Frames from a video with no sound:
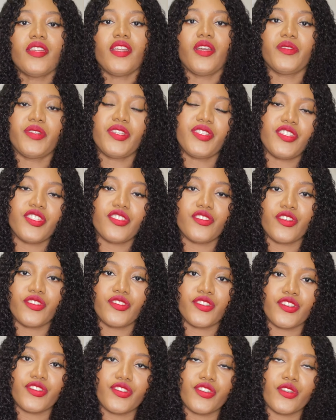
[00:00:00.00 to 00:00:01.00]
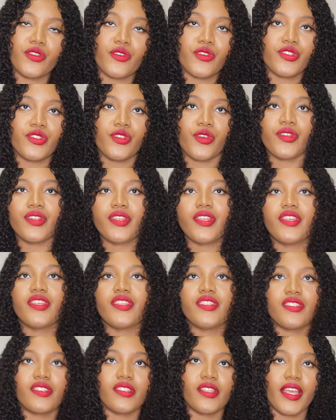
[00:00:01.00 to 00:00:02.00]
now this is not just a lotion
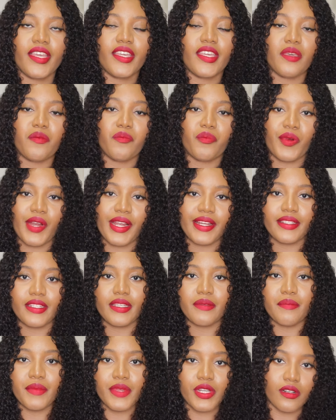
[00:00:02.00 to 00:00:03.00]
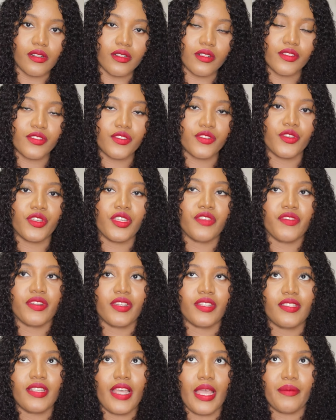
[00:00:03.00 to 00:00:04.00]
it's like a brightening milk so if you're
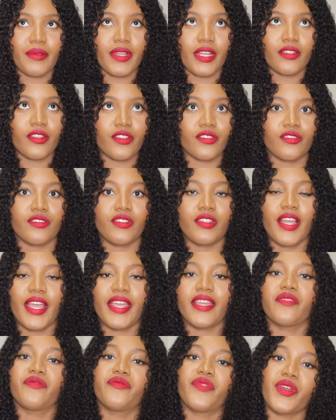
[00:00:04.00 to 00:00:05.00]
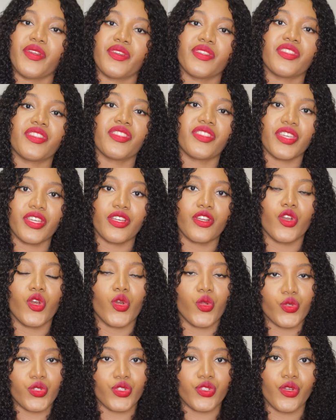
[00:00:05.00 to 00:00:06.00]
the type that doesn't like very thick
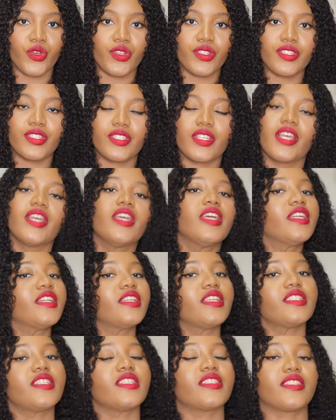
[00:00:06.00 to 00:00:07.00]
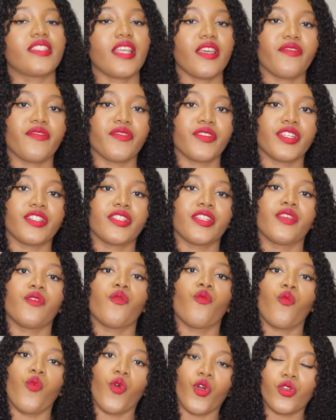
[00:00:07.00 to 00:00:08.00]
lotions this is definitely
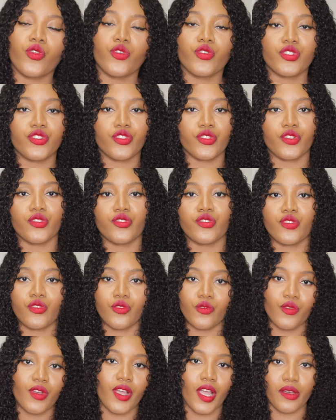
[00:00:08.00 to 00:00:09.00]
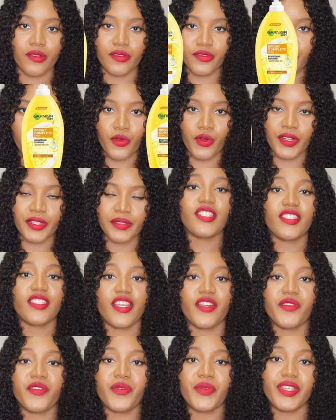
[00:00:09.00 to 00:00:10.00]
one lotion to look out for it is
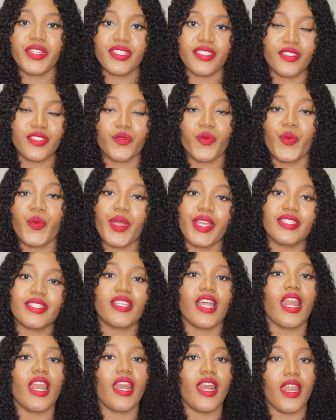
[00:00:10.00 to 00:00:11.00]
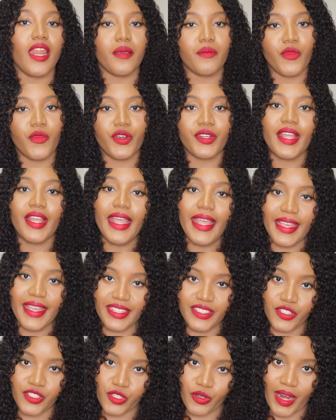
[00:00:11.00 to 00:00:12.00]
enriched with lemon
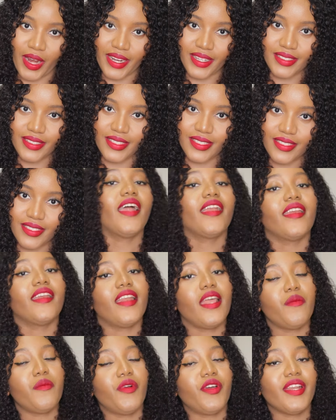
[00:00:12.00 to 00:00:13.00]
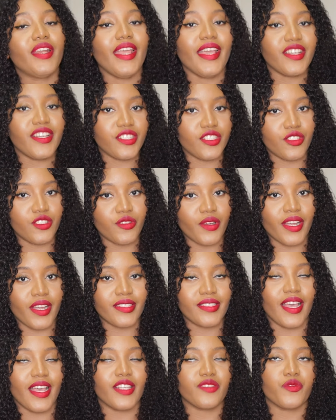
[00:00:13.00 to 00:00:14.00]
extract and lemon
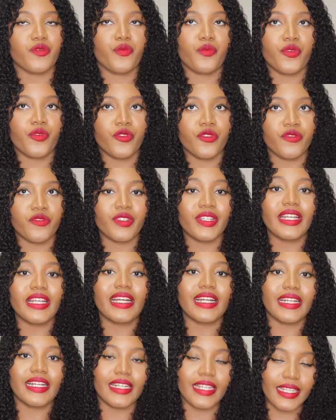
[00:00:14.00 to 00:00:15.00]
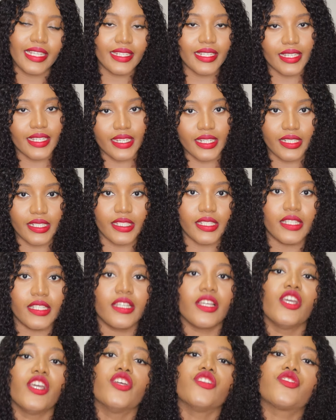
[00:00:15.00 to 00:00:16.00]
extract has been proven
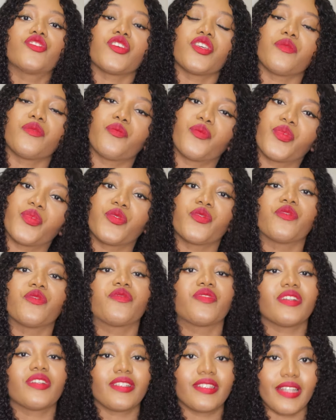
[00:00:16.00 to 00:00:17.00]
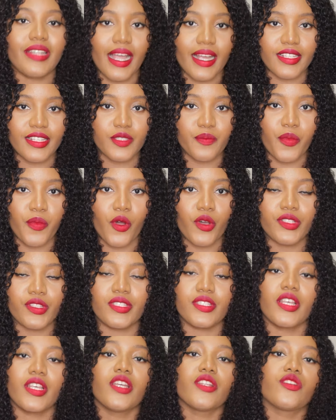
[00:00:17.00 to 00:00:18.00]
clinically to improve dark
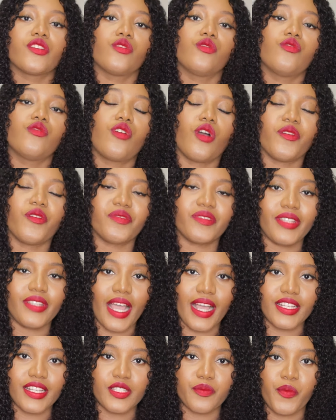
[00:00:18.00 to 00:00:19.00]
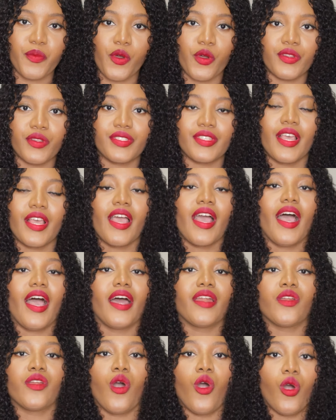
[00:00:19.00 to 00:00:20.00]
spots the look of dark spots
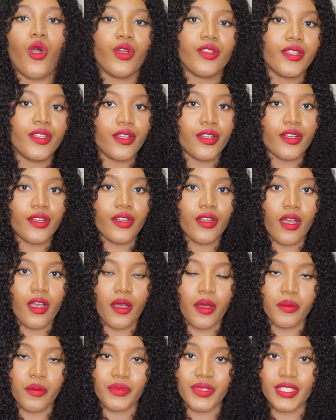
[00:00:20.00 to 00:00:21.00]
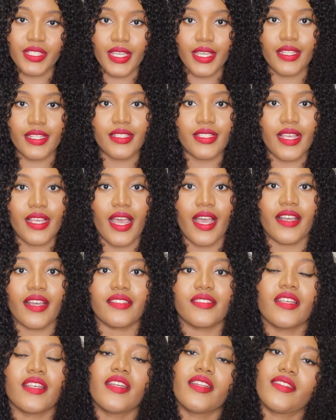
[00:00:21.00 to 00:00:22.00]
and other um, skin
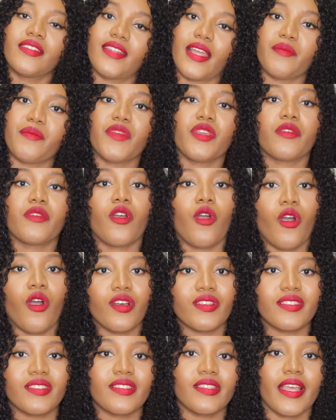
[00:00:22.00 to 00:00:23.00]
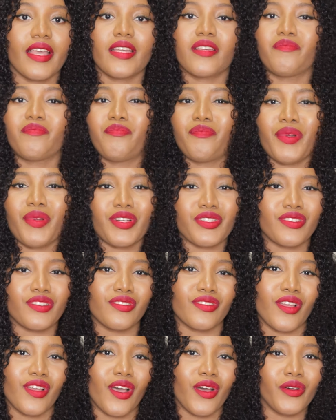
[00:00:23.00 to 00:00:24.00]
tags that may cause like
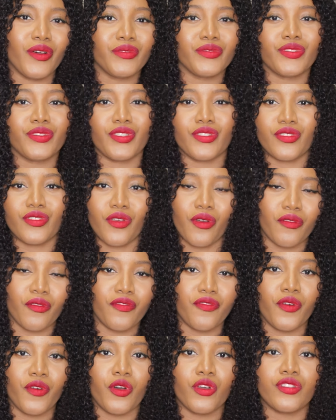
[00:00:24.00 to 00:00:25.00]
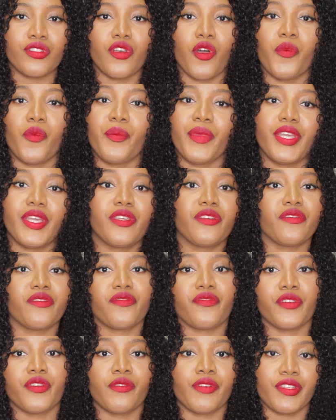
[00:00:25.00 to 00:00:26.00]
personal discomfort or make you
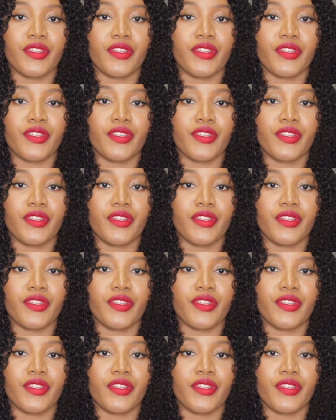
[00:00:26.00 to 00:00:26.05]
feel